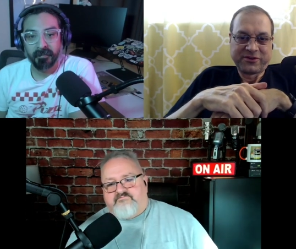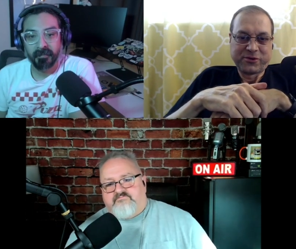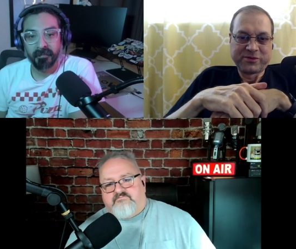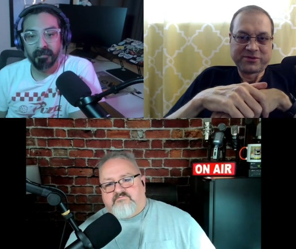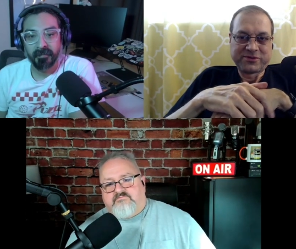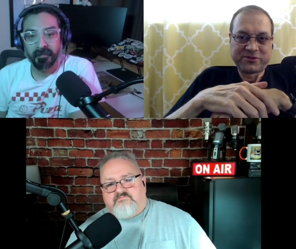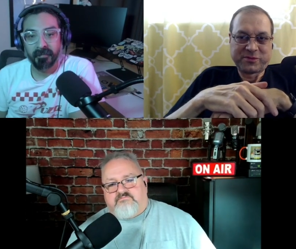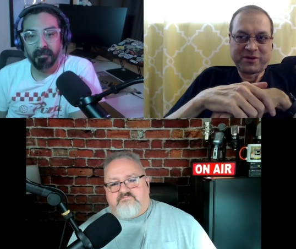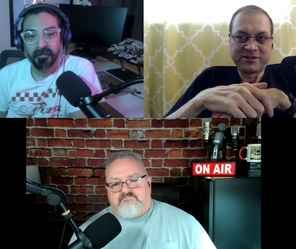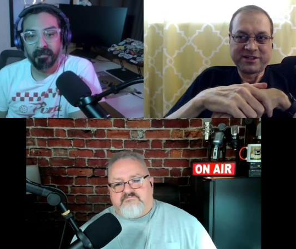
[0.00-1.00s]
Speaker 1: of an open
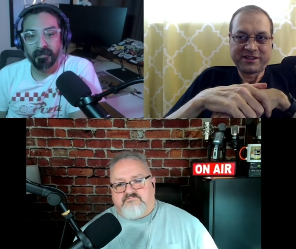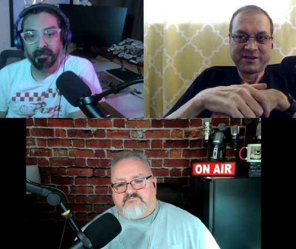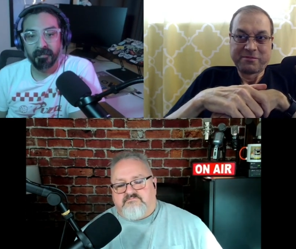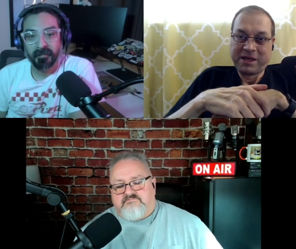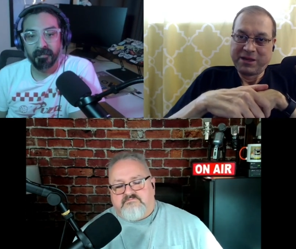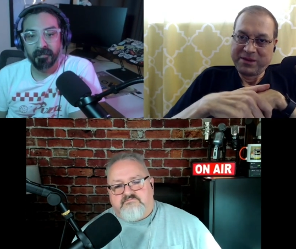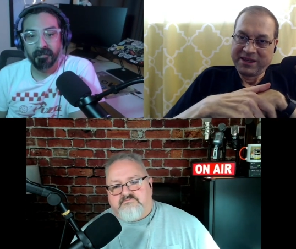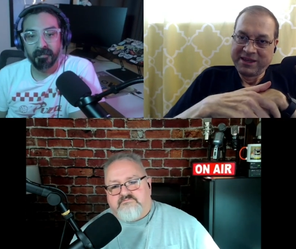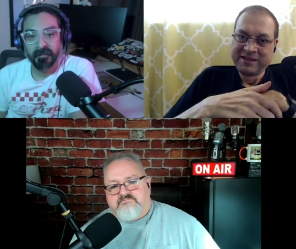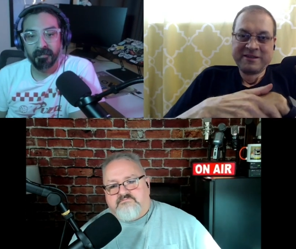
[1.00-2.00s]
source project that
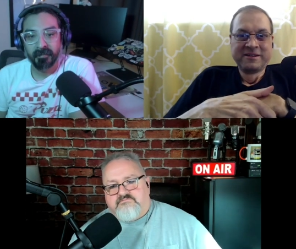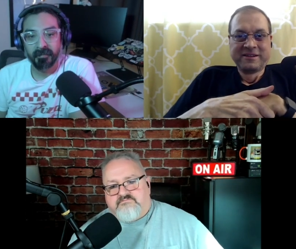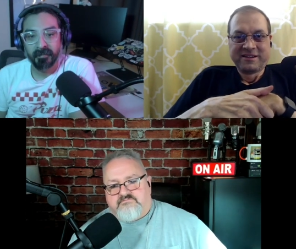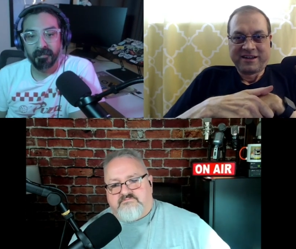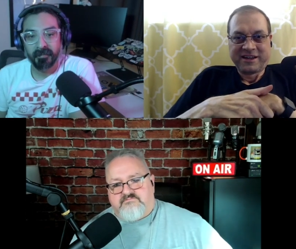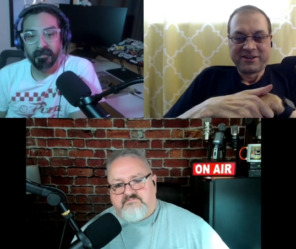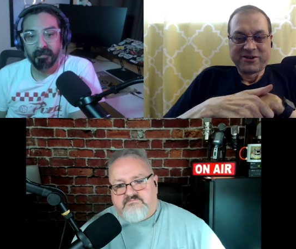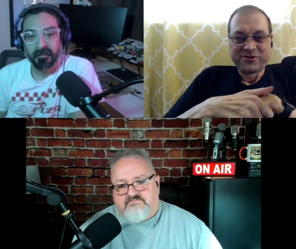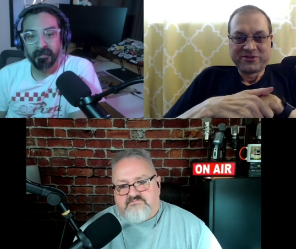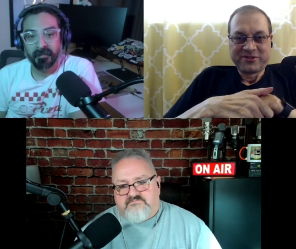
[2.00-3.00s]
maybe I
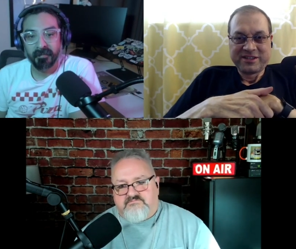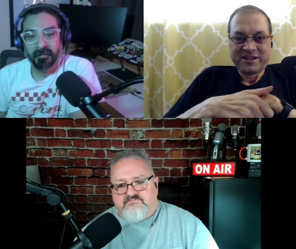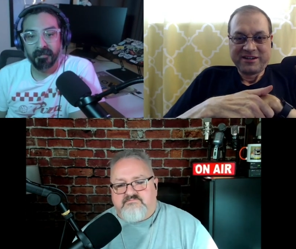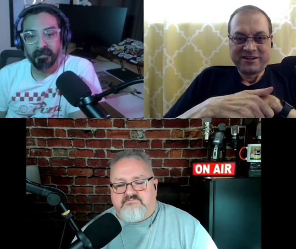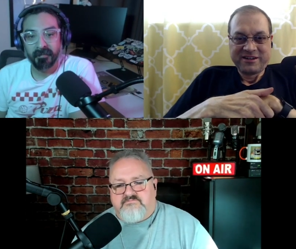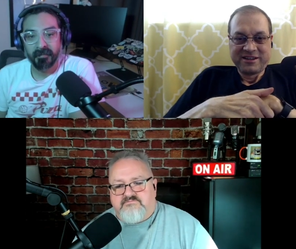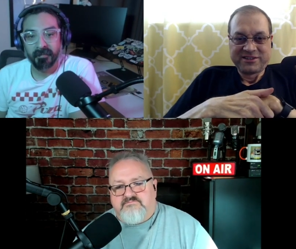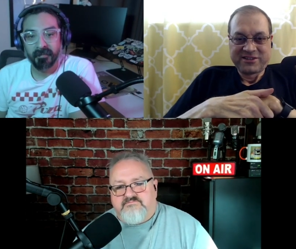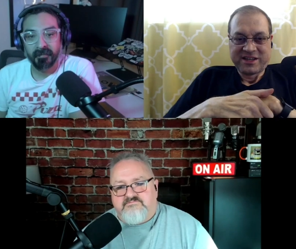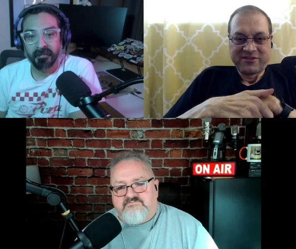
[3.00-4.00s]
can host on there
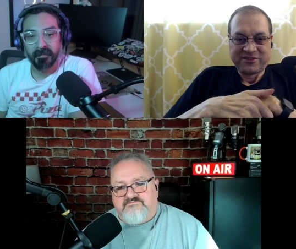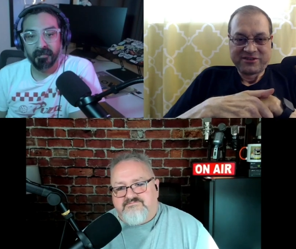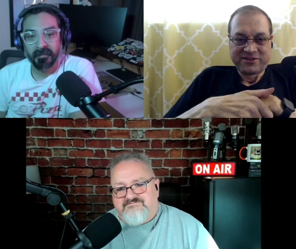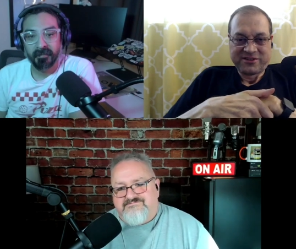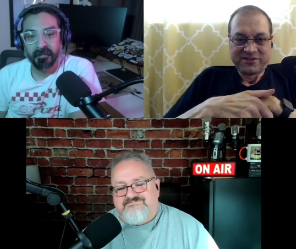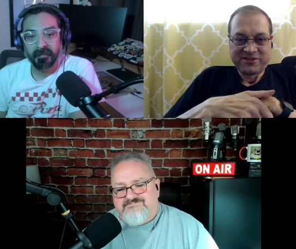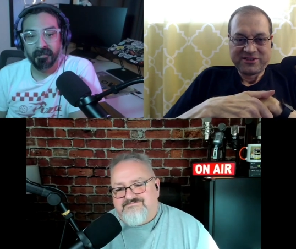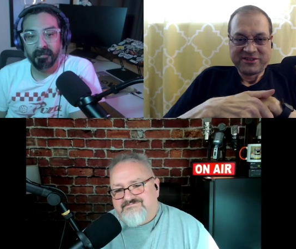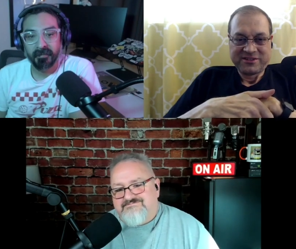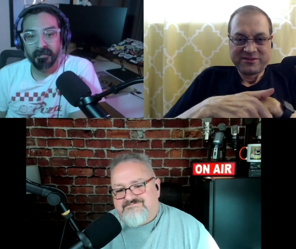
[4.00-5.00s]
instead of the
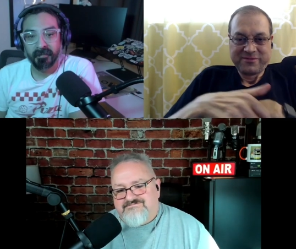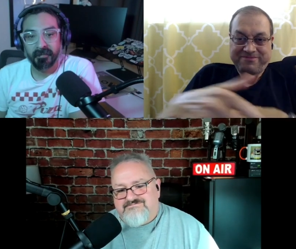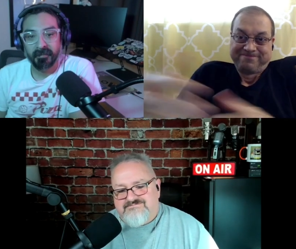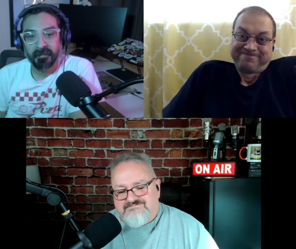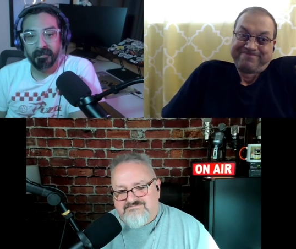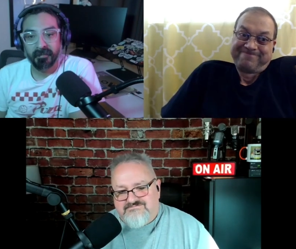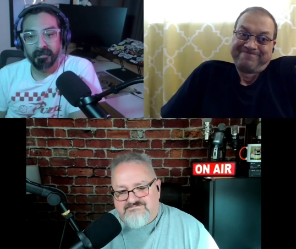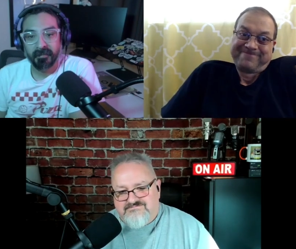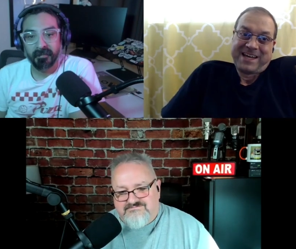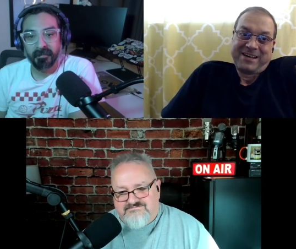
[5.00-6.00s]
Synology system?
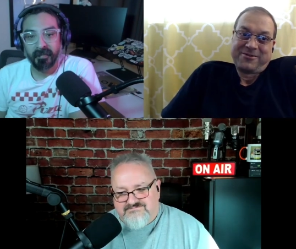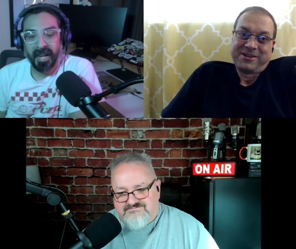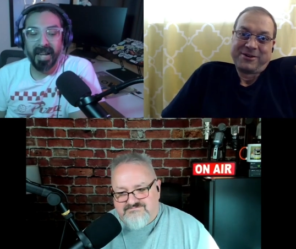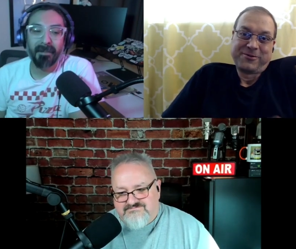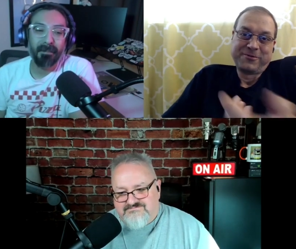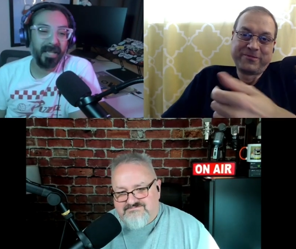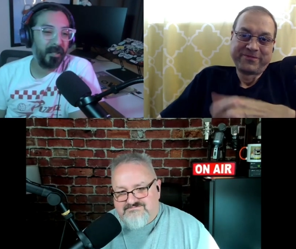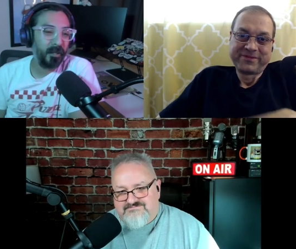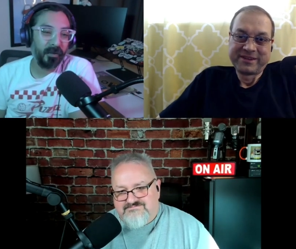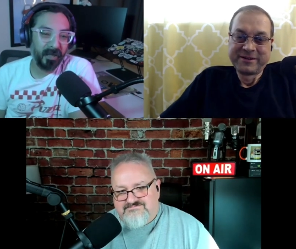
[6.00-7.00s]
Speaker 2: I, I
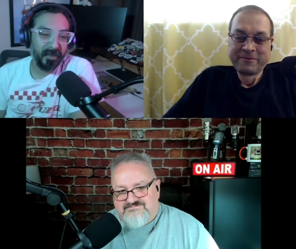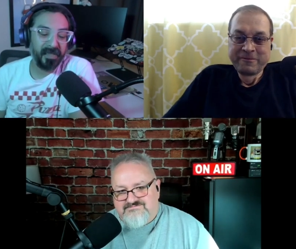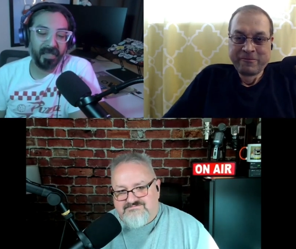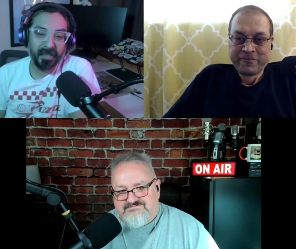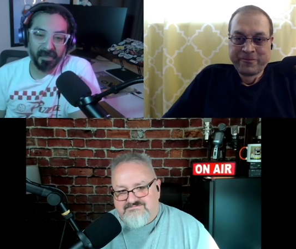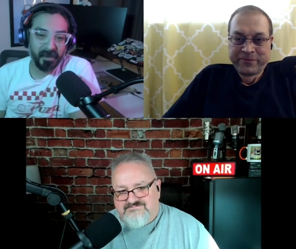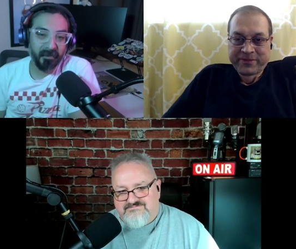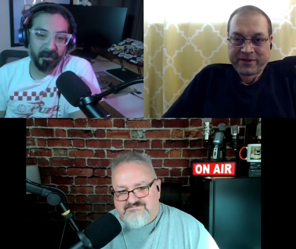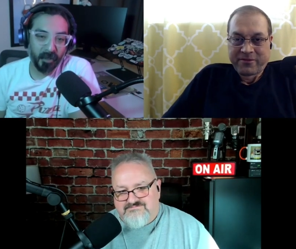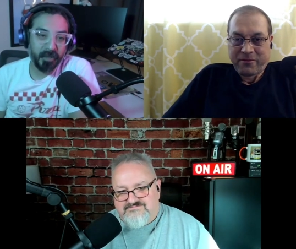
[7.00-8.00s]
bet you there's a
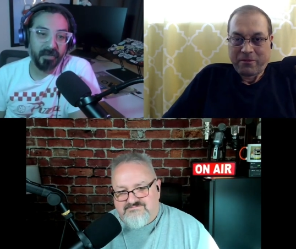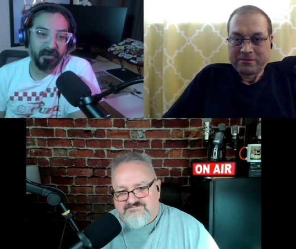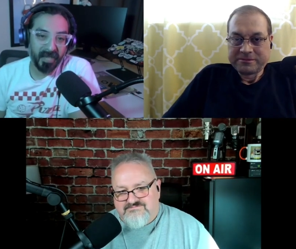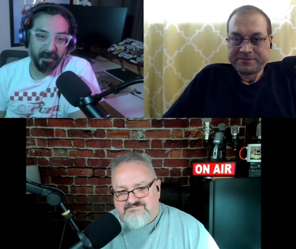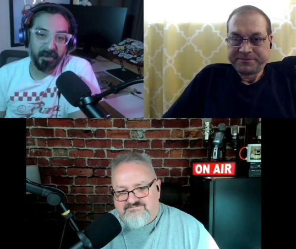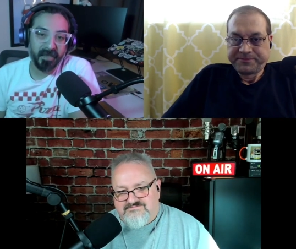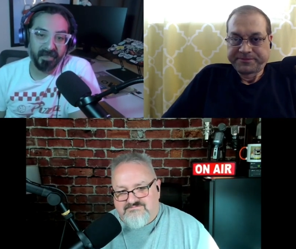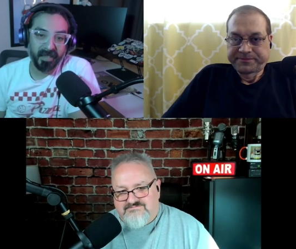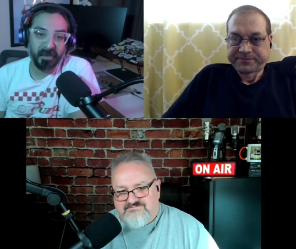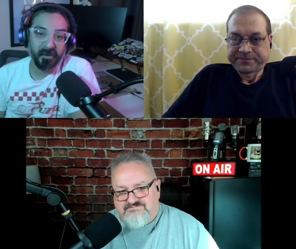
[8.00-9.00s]
custom version of
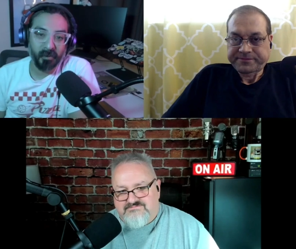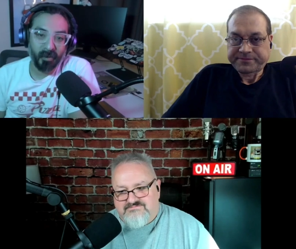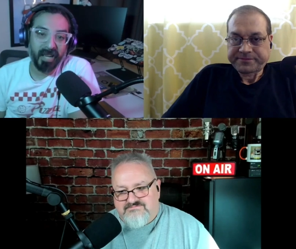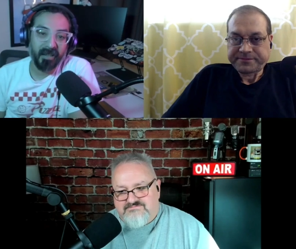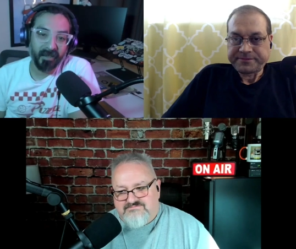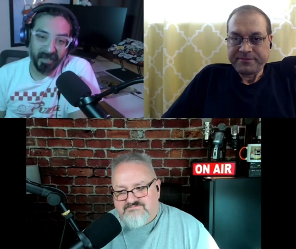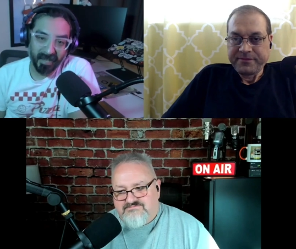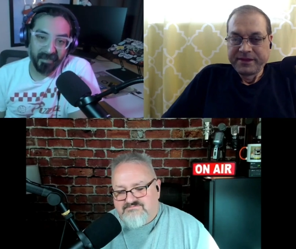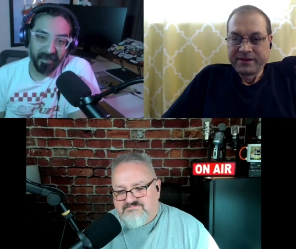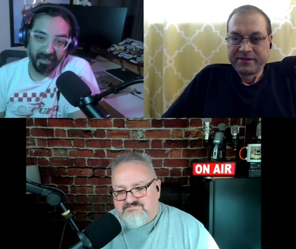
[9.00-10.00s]
Debian that goes right on
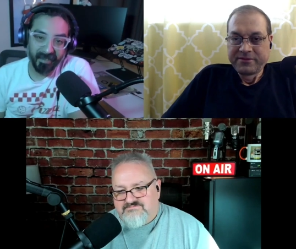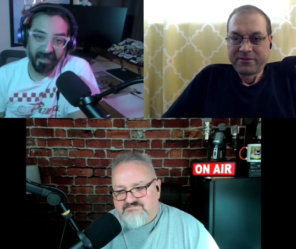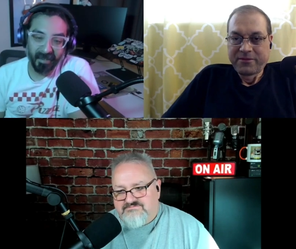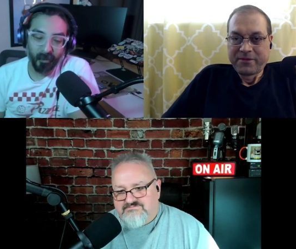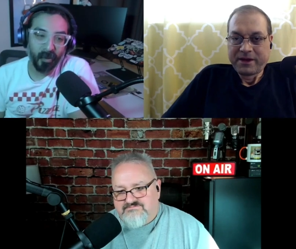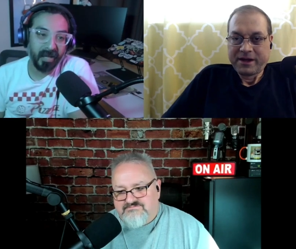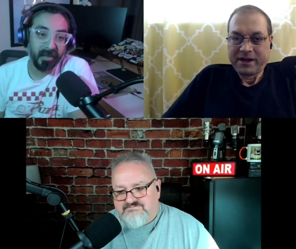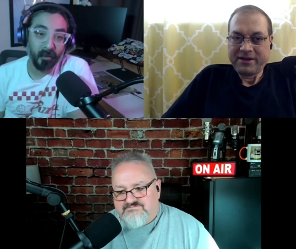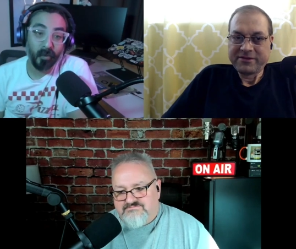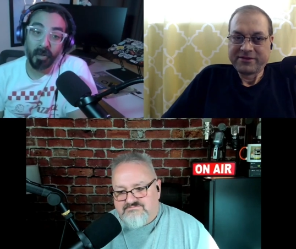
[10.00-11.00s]
that thing. And
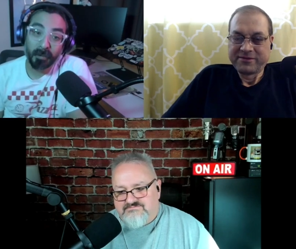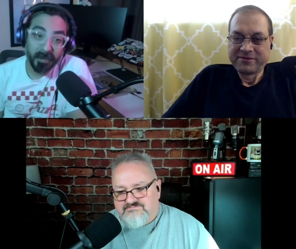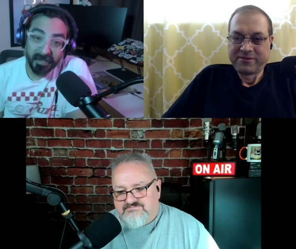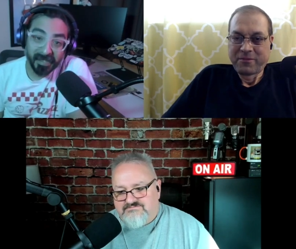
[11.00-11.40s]
while it won't to... be the